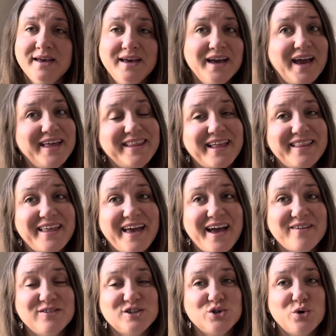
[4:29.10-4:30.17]
and that they
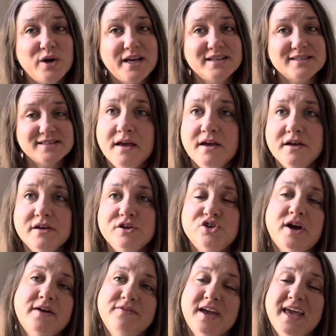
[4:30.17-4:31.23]
have a choice.
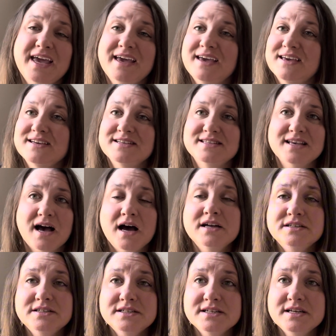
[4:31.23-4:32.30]
Trafficking is
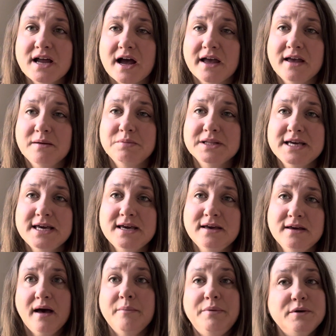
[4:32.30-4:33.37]
undeniably
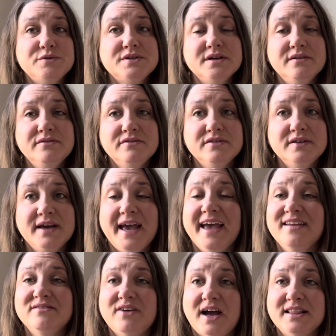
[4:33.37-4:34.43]
abusive
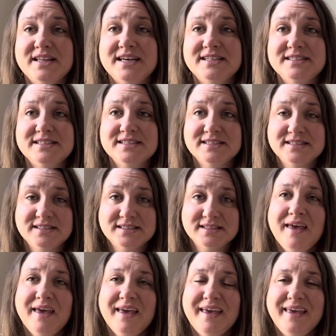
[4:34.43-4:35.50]
and violent,
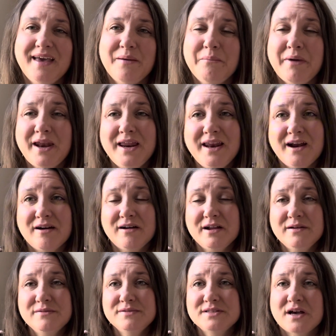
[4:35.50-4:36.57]
yet many
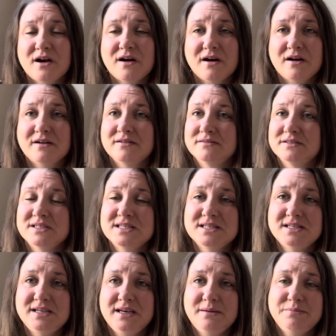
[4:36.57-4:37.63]
narratives are
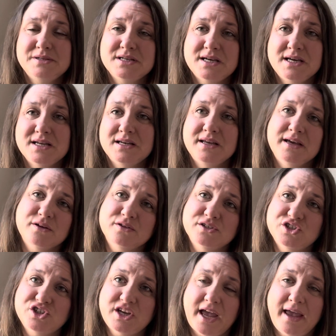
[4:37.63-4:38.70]
steeped in guilt
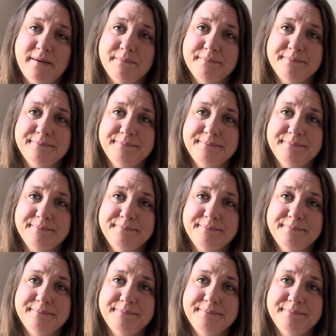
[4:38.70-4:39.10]
and shame.